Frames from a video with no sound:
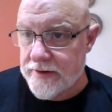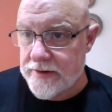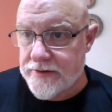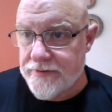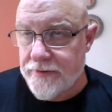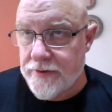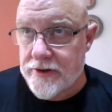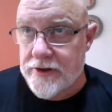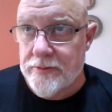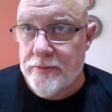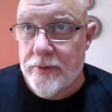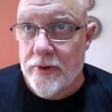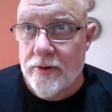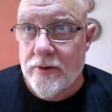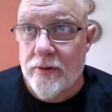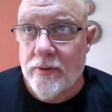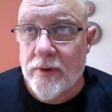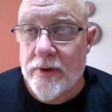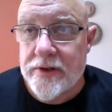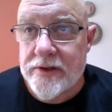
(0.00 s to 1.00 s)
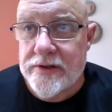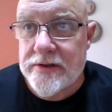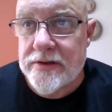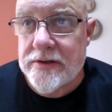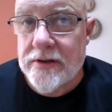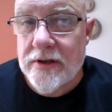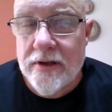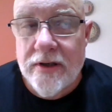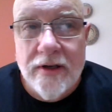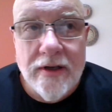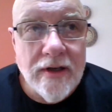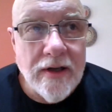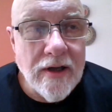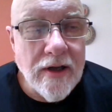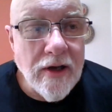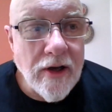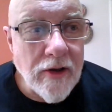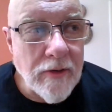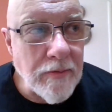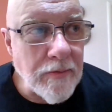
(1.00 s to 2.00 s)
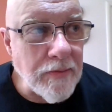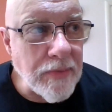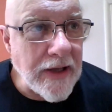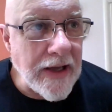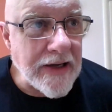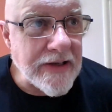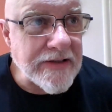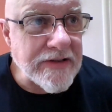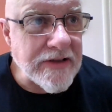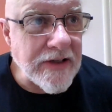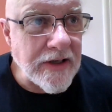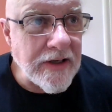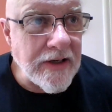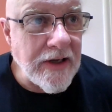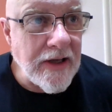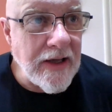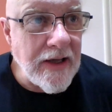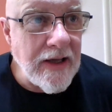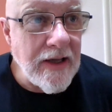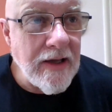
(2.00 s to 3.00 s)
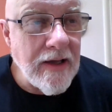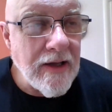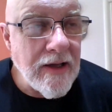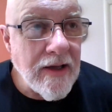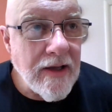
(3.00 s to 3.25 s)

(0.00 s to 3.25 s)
His first book was called Black Sunday.